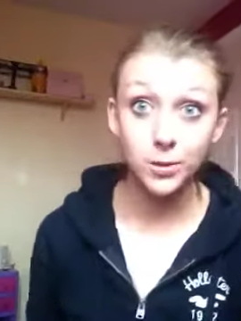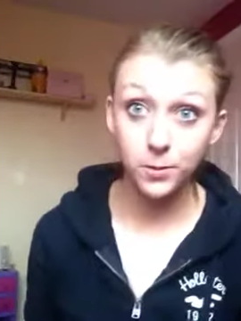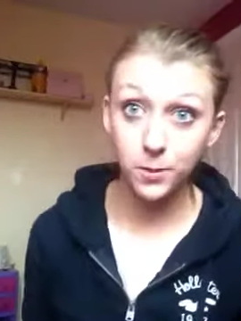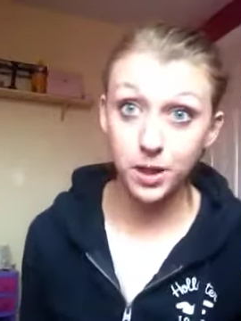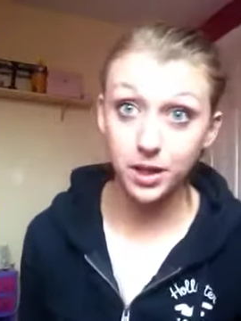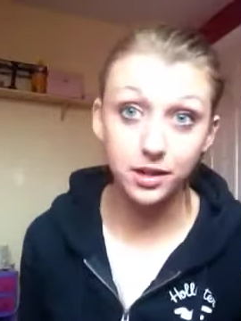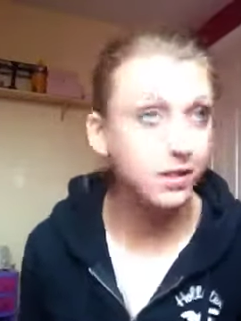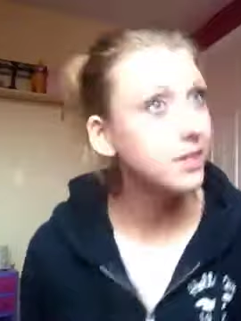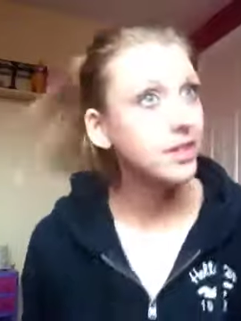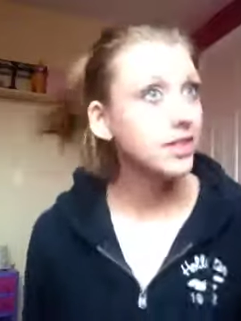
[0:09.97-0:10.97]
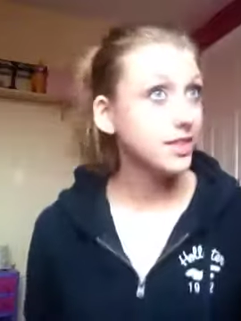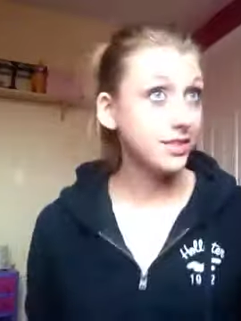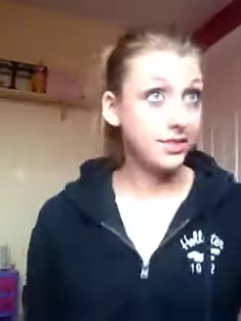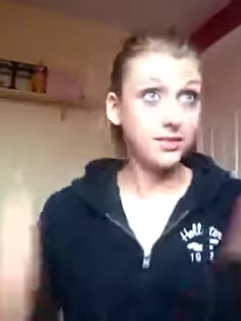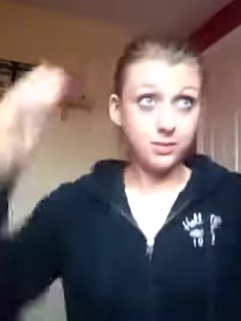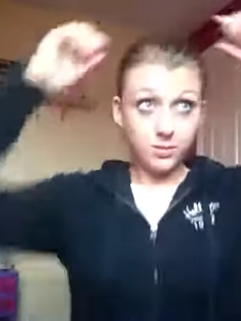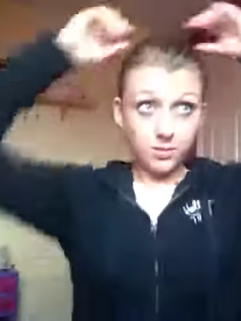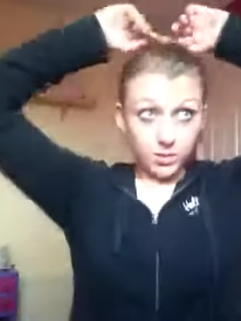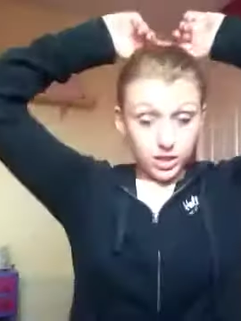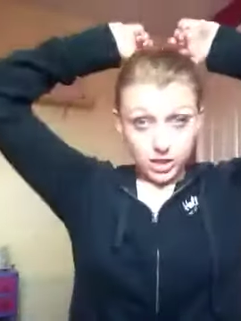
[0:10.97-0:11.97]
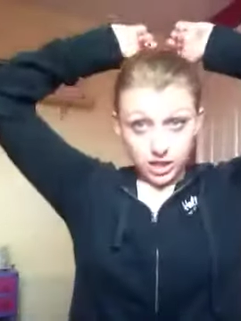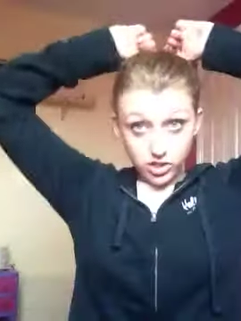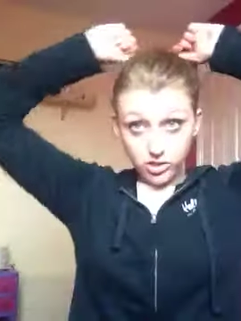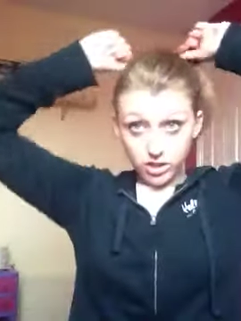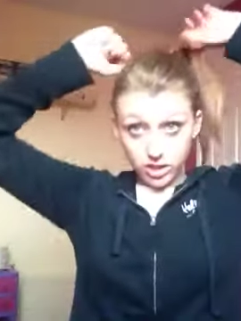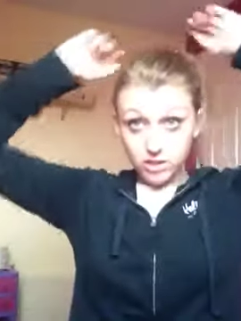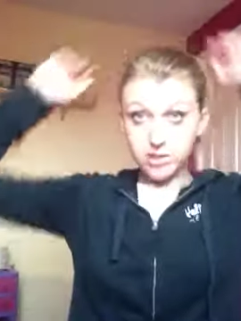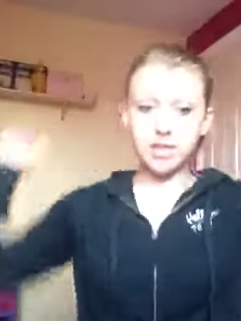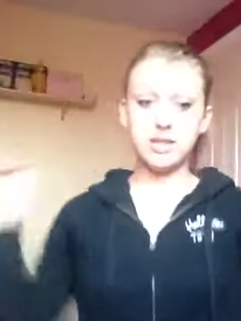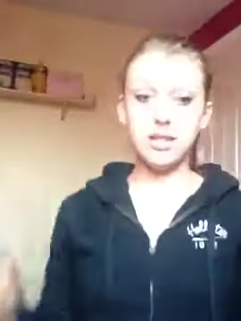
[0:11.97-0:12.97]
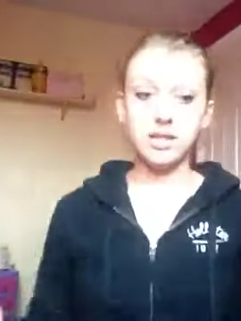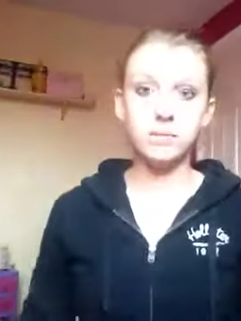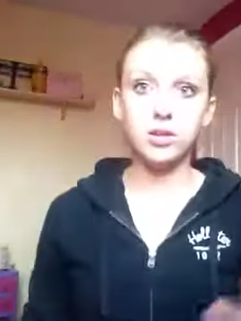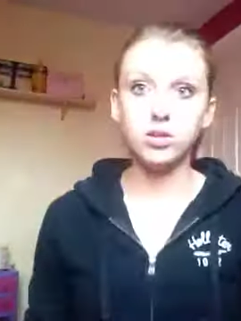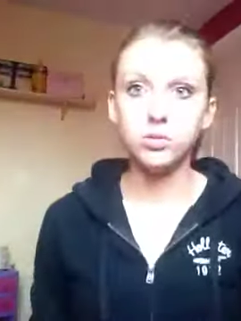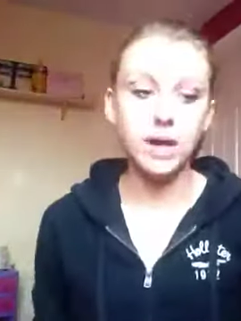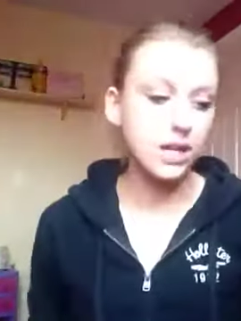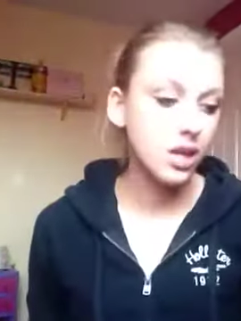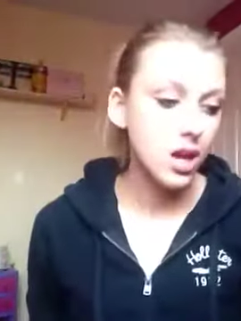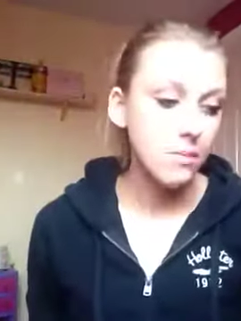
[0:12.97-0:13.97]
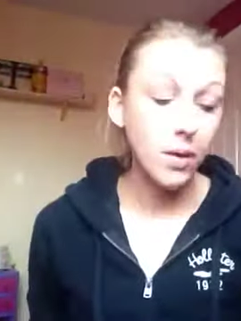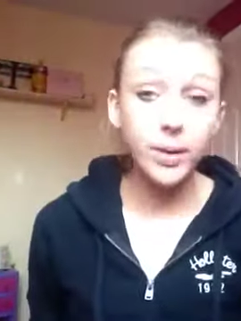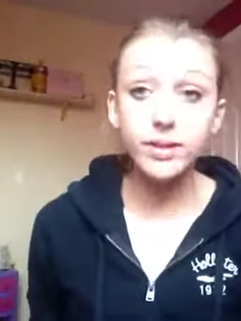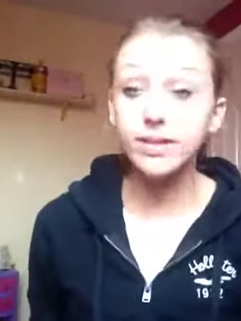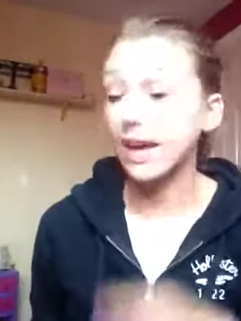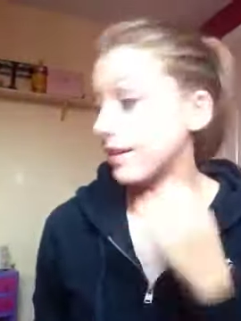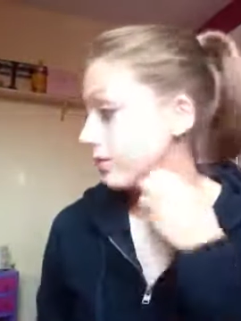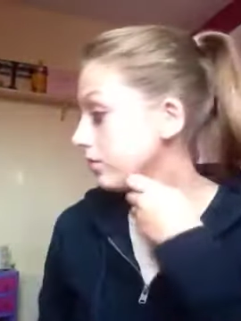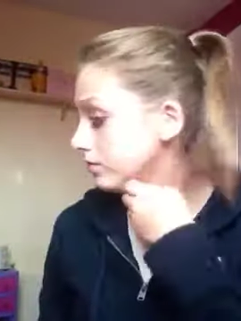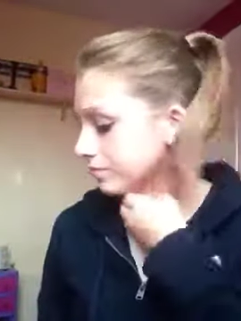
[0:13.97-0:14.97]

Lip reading: Okay, so it's actually raining outside, that's why I look so bad. But I went to Dazzle